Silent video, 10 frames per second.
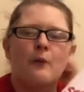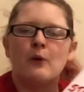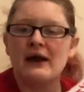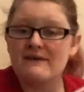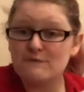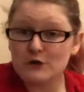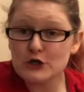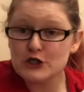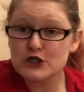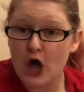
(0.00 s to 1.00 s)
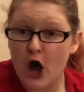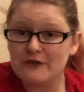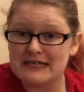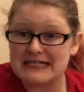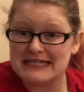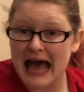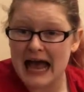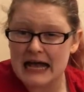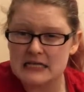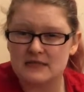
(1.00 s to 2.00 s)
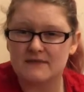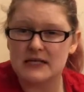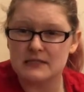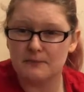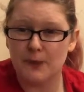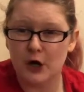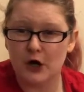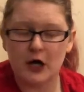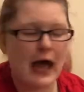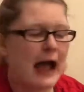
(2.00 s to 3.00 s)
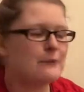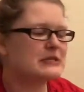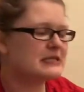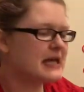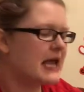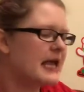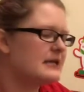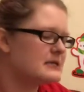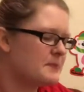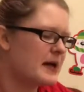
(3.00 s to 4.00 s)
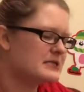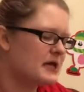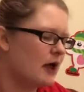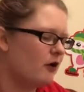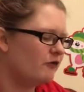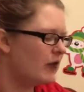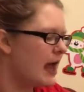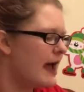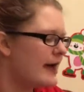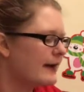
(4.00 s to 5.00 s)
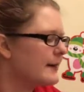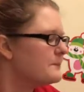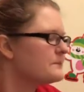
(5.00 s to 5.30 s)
when I first saw the size of this book, I was thinking to myself, like,